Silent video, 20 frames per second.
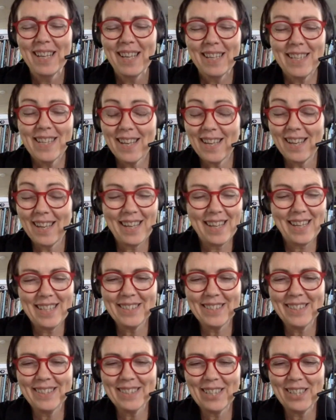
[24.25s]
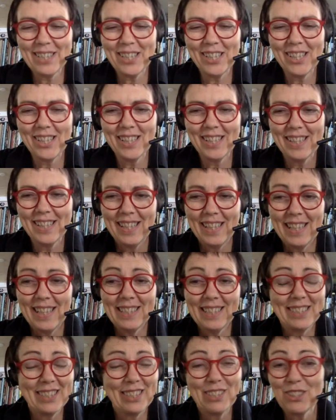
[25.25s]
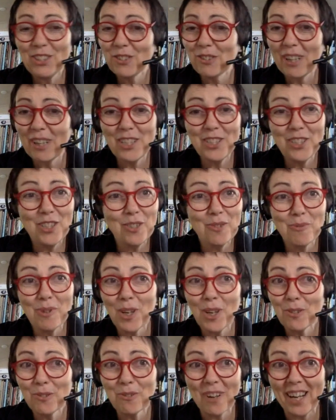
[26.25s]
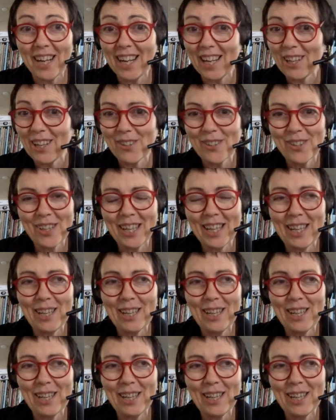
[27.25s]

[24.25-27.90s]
Yeah, it's a strange new world right now.